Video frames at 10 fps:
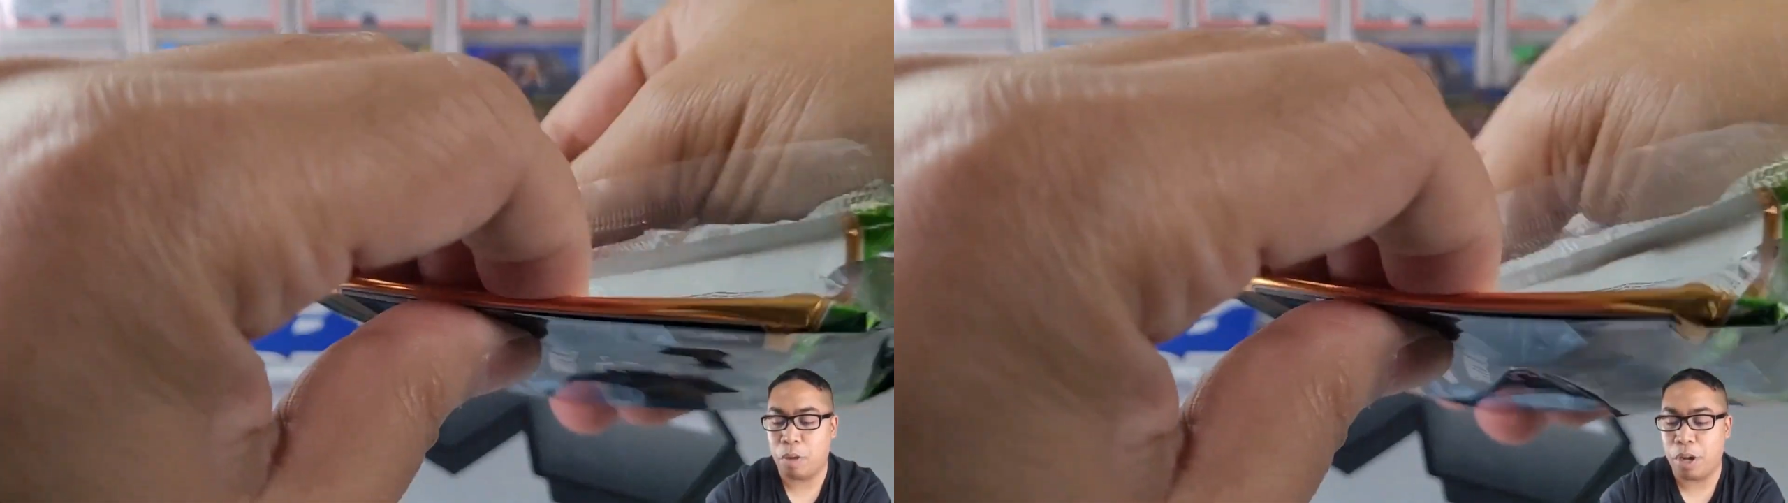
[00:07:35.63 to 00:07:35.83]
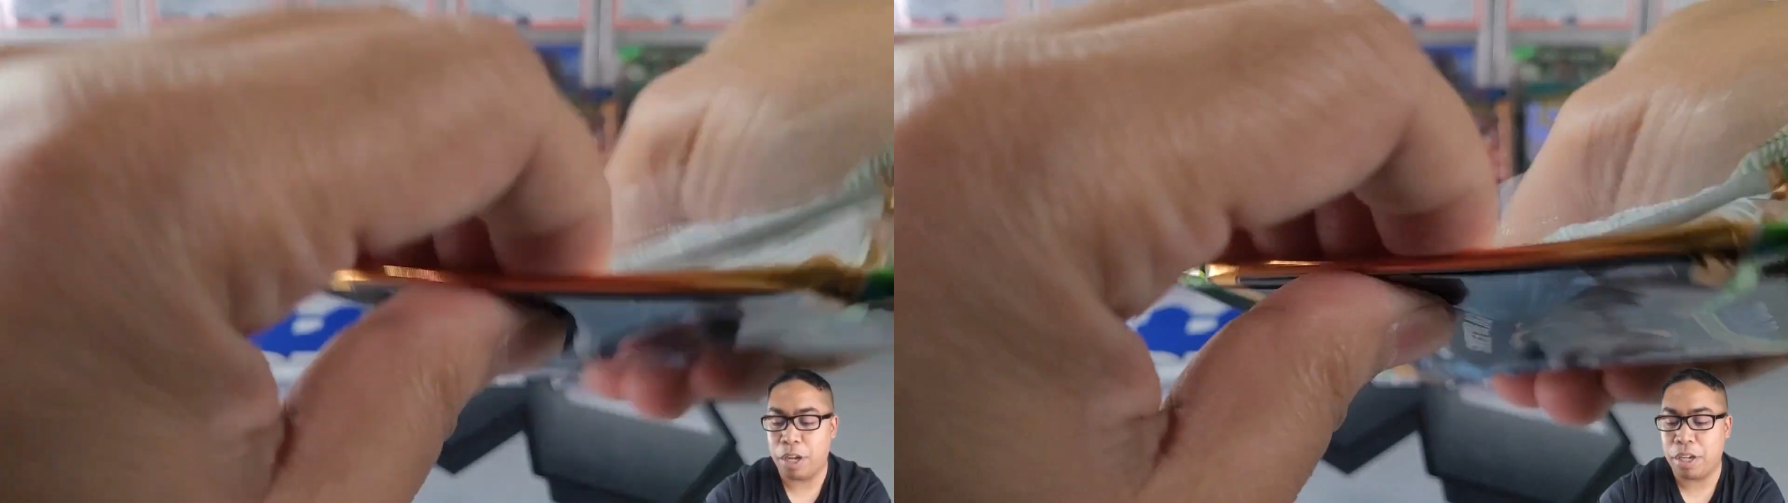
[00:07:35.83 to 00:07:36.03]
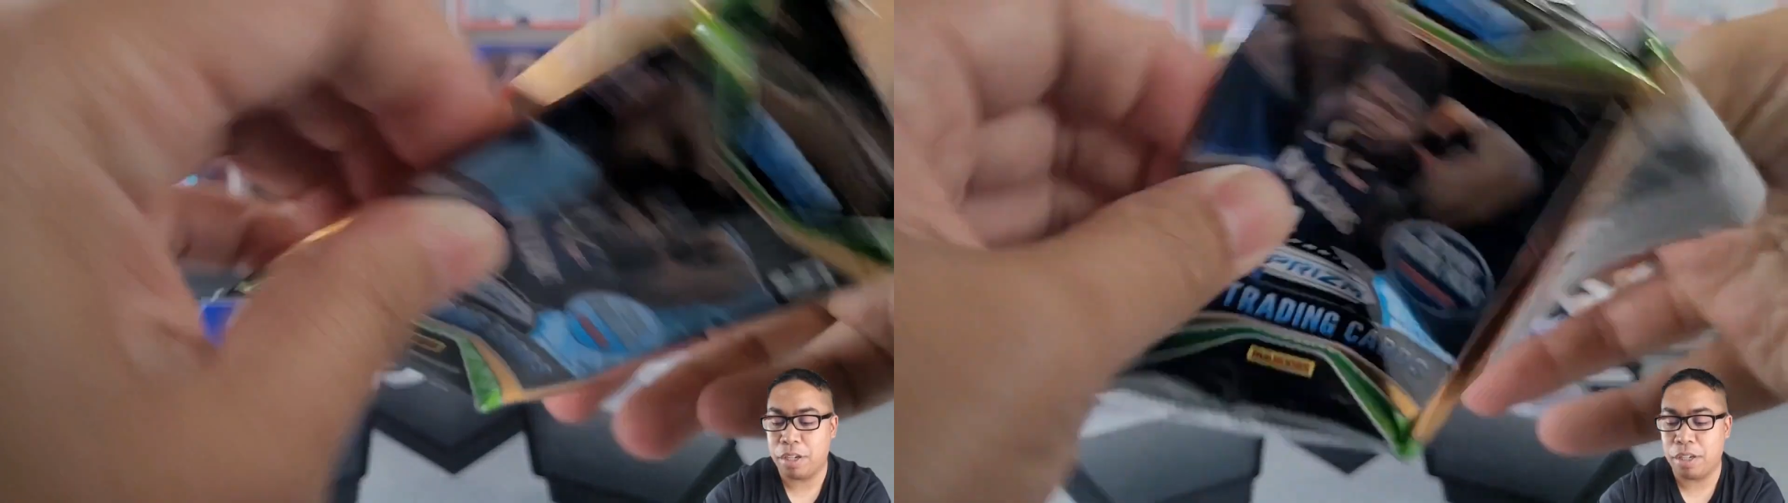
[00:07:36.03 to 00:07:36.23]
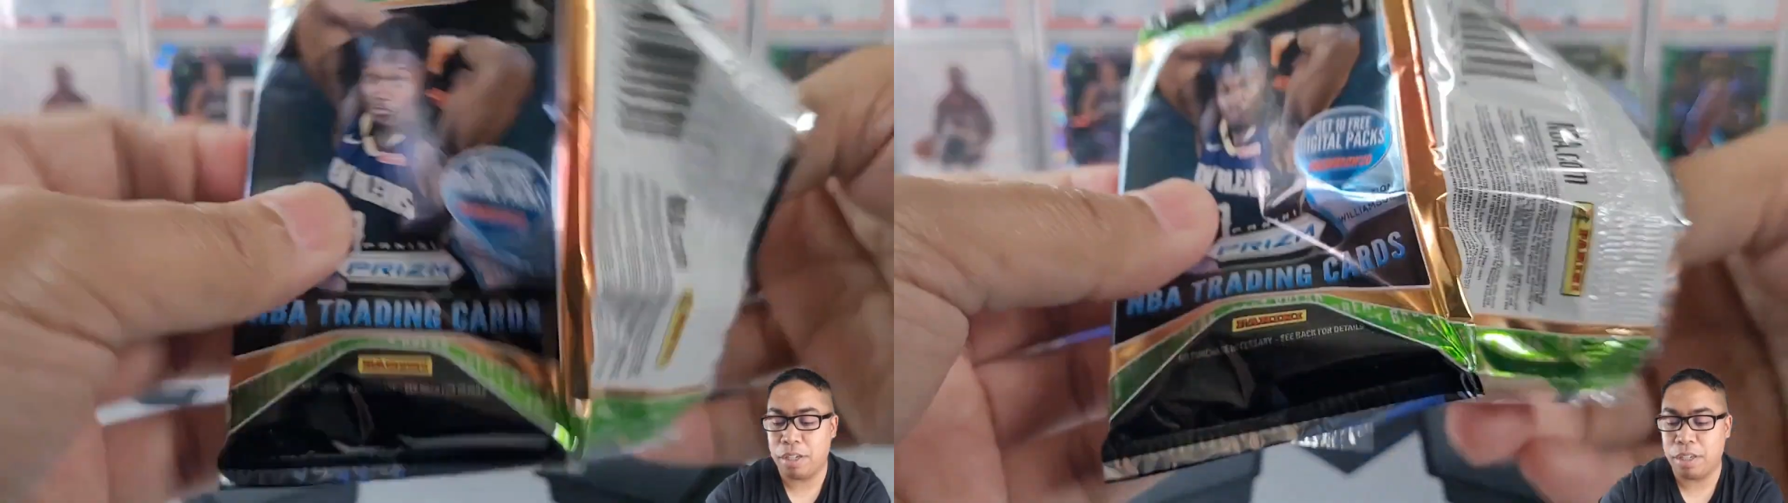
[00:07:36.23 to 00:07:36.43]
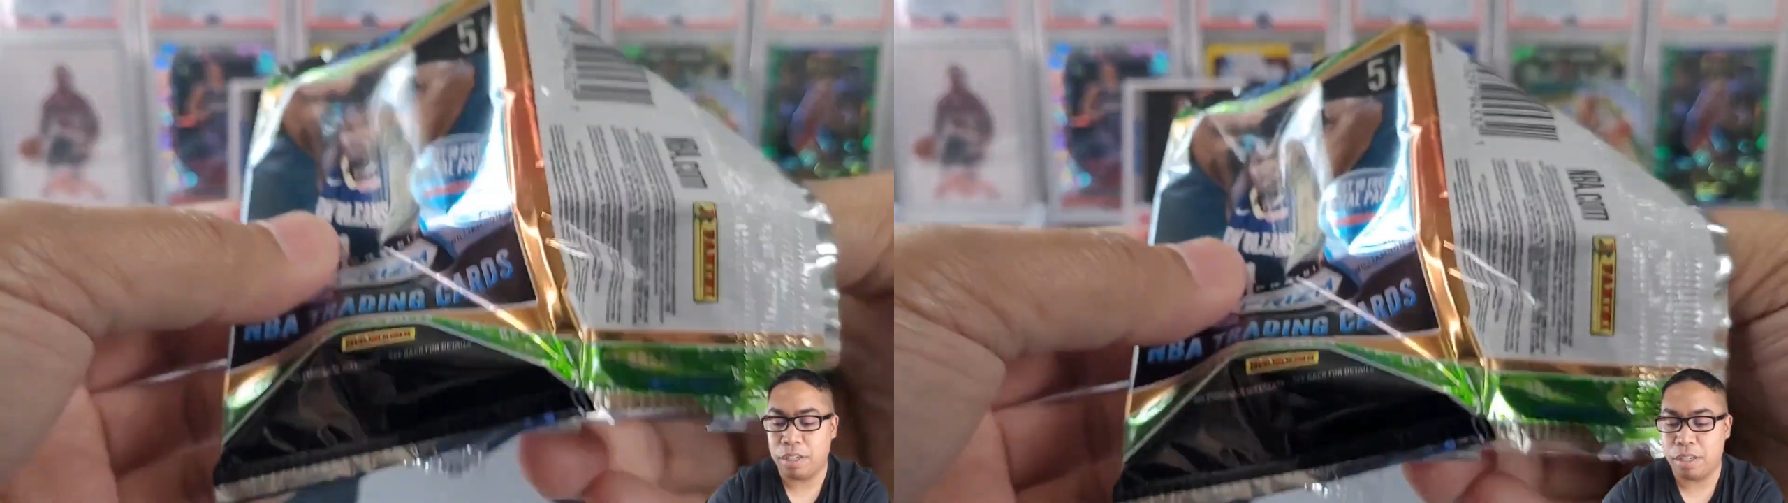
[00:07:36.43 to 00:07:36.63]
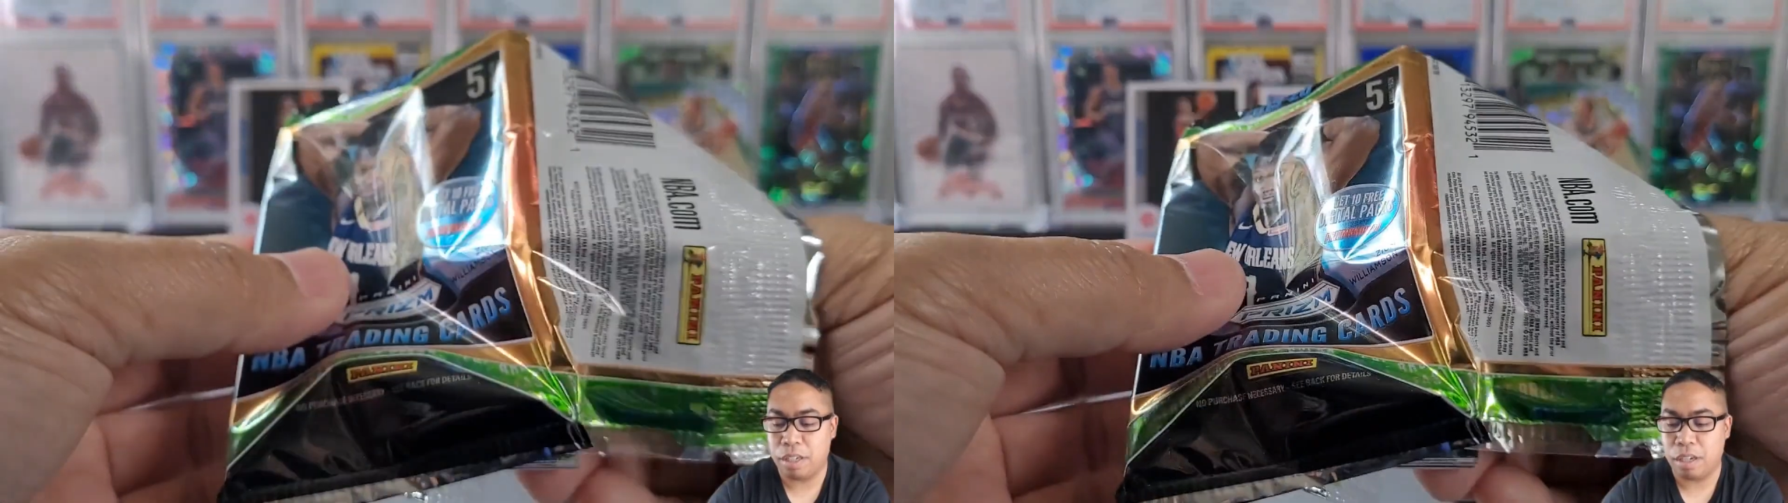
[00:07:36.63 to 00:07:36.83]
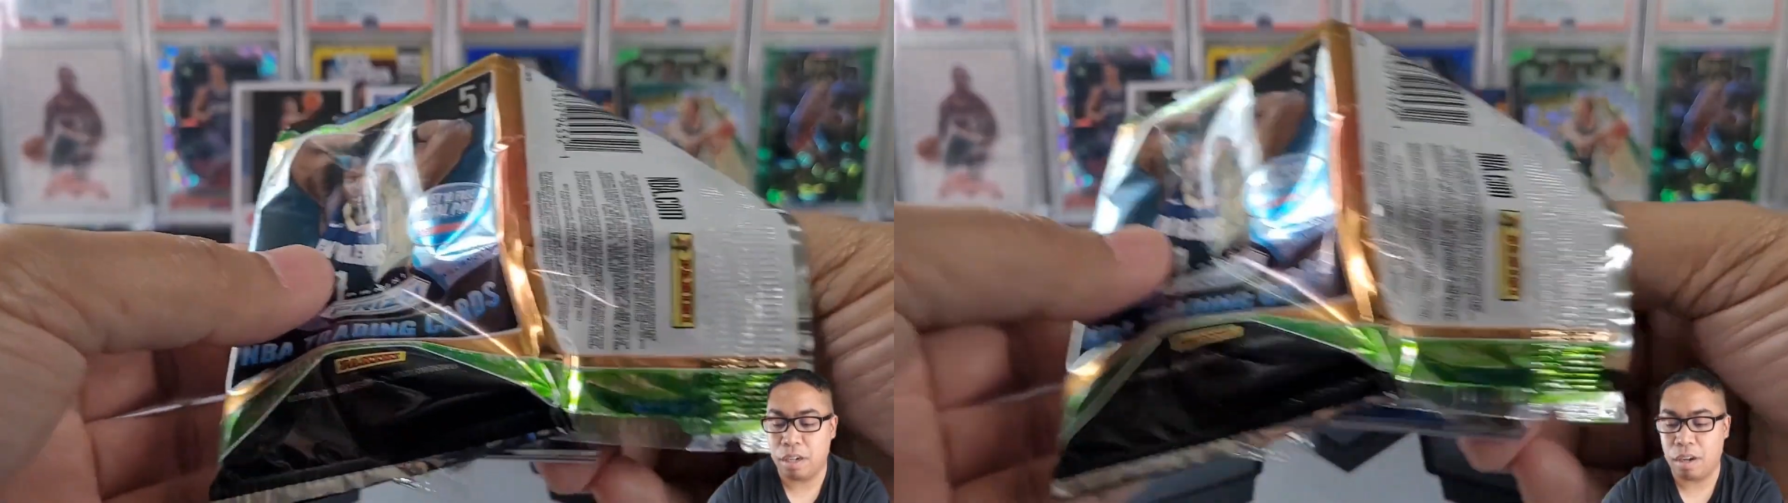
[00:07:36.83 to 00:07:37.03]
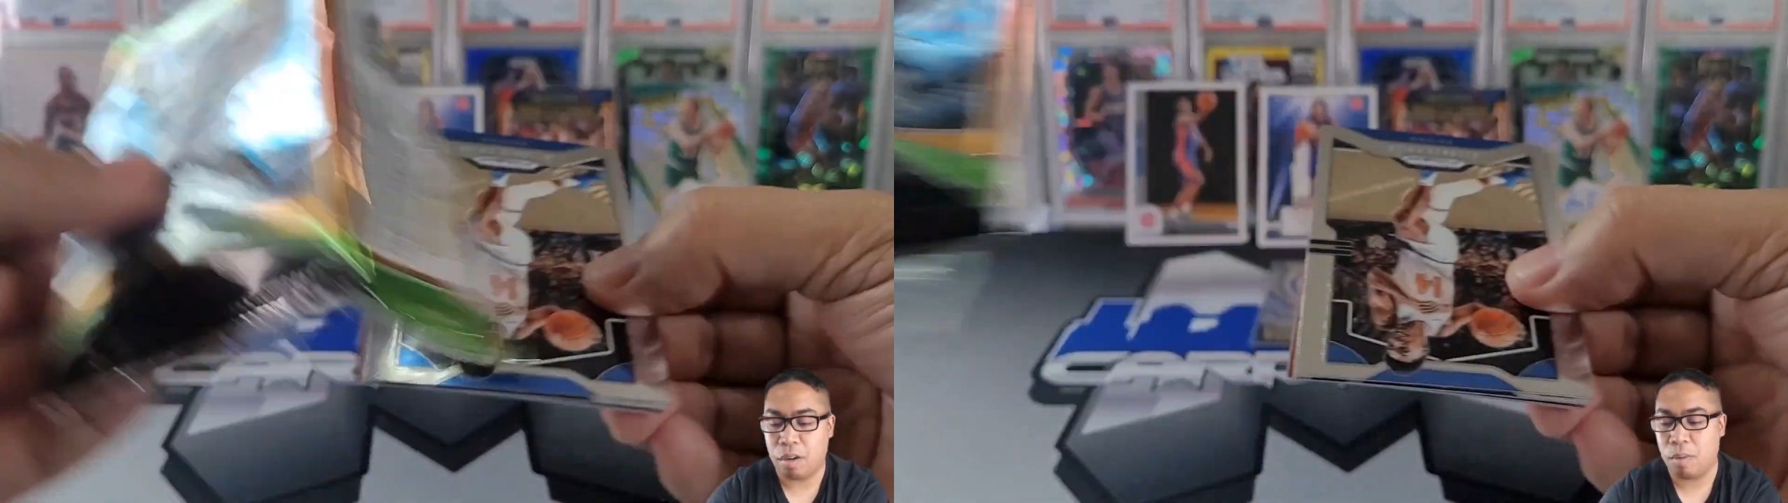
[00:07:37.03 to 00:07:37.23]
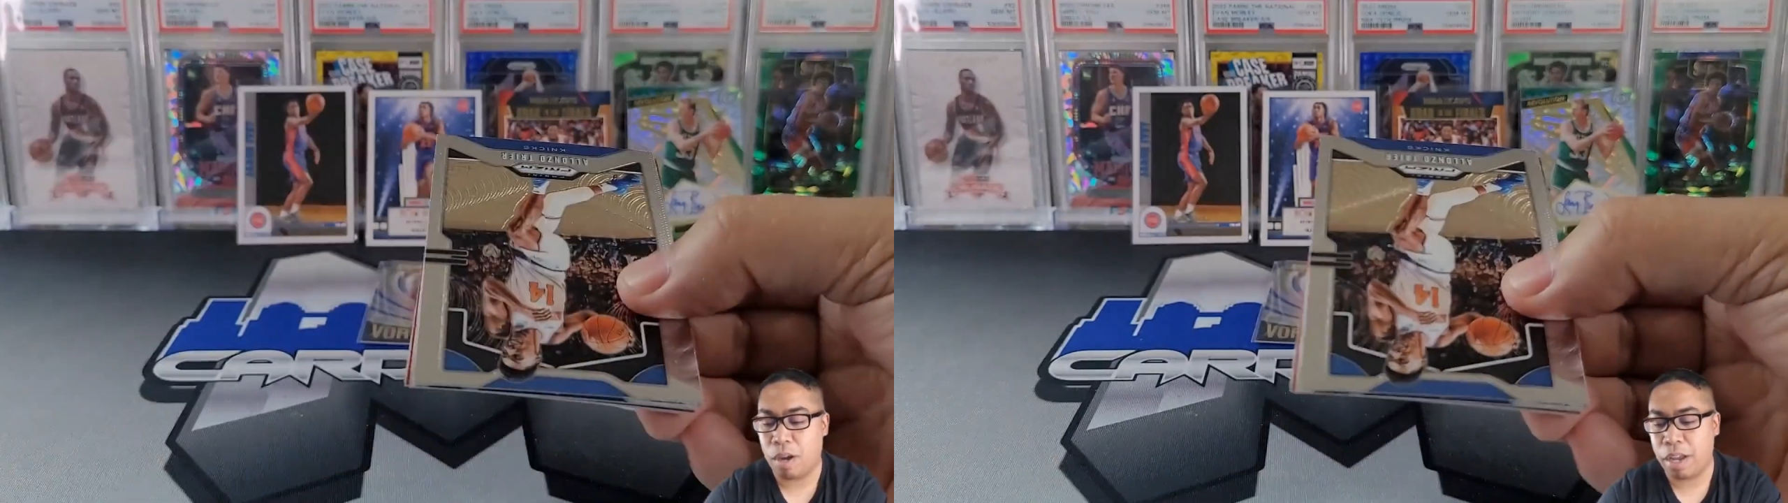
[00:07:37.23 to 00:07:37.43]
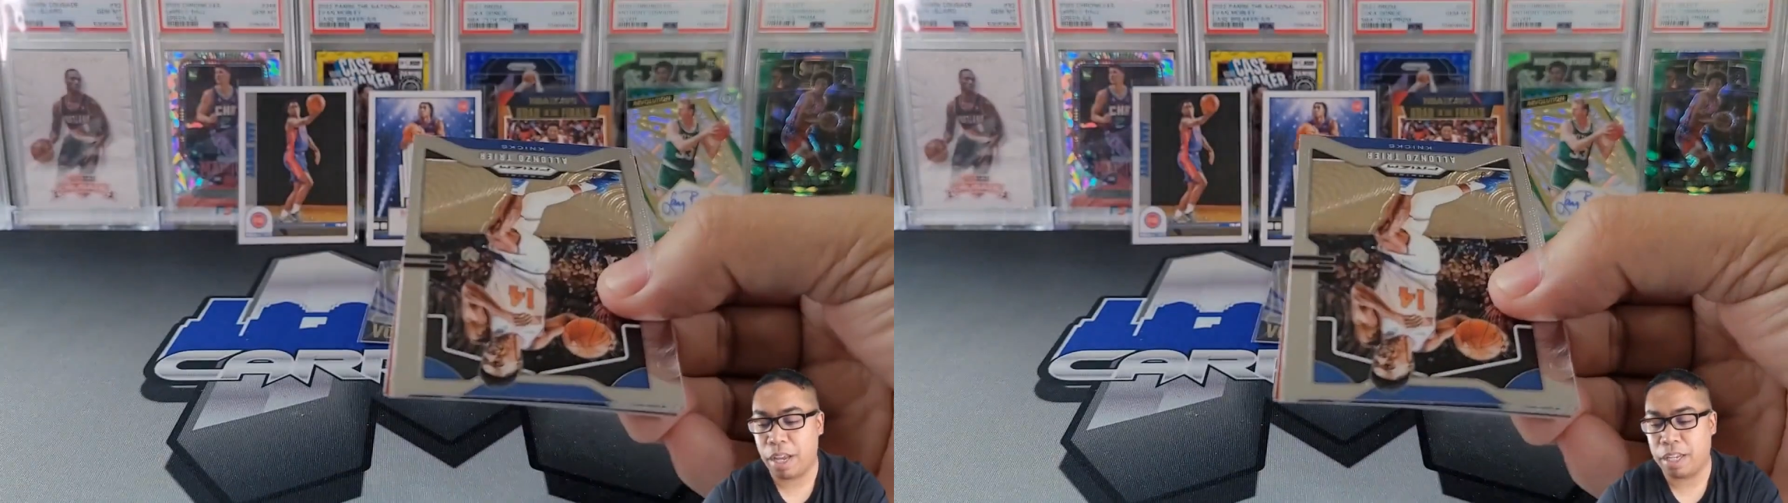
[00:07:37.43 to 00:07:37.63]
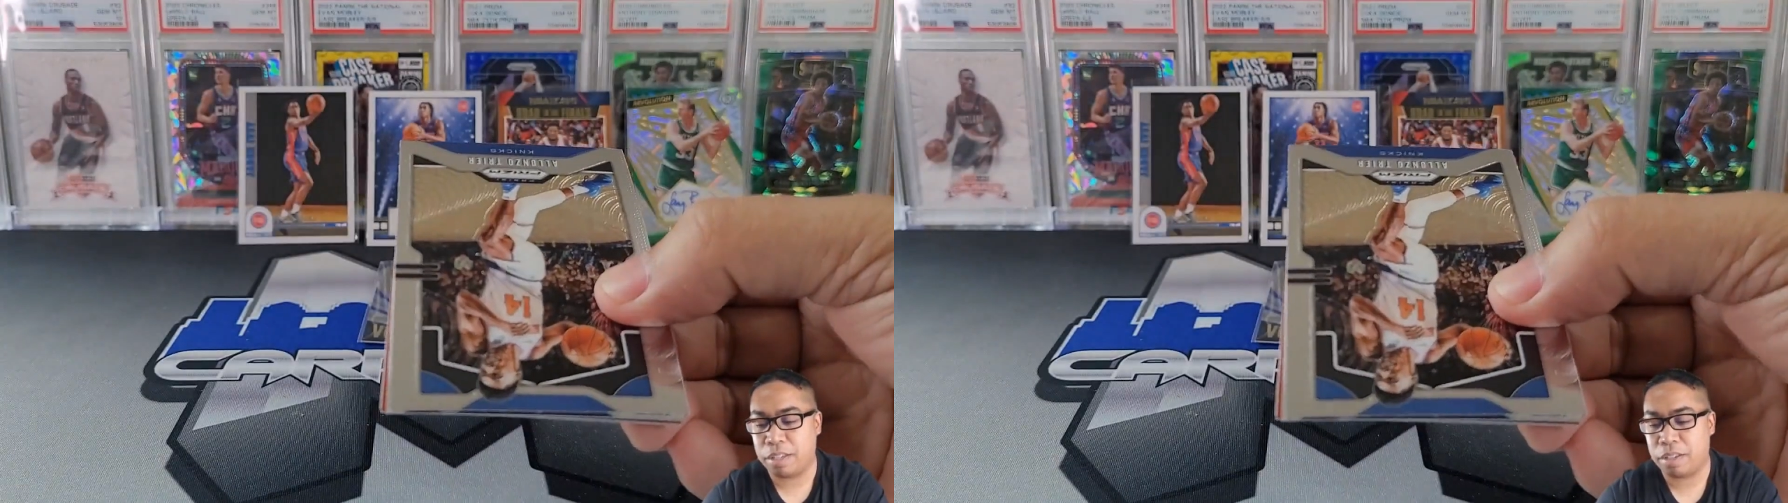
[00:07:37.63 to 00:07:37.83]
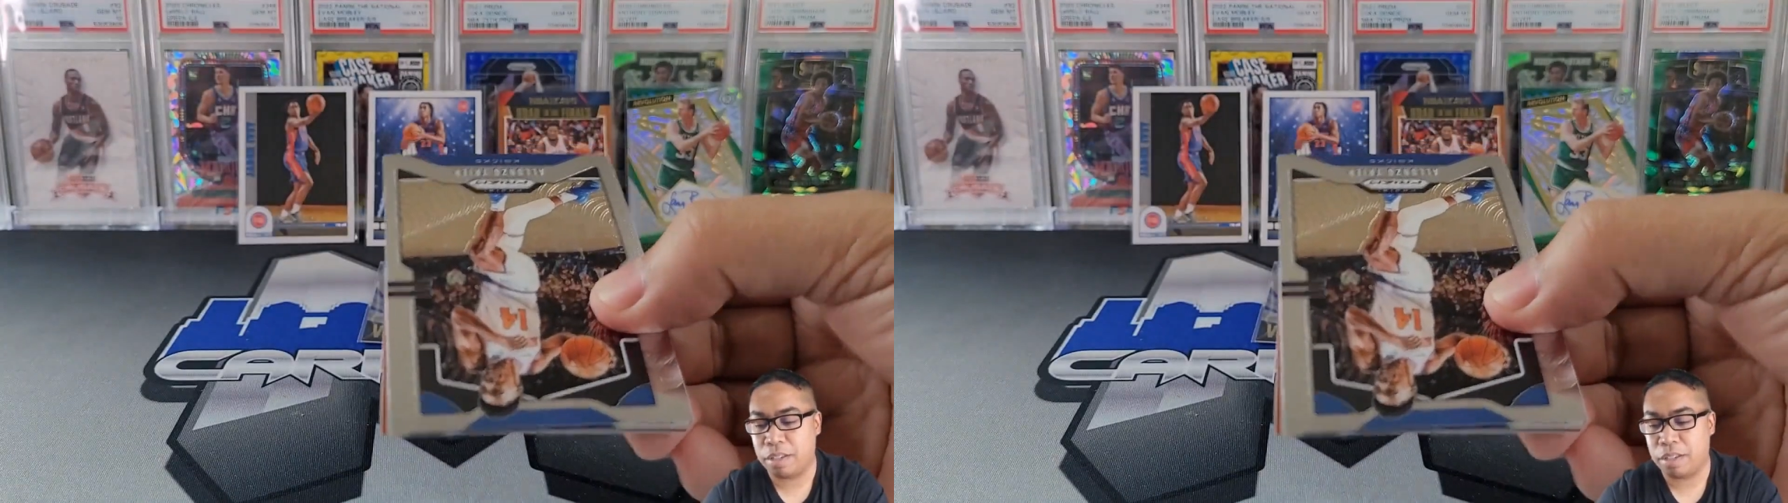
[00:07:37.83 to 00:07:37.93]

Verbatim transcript: Break. All right.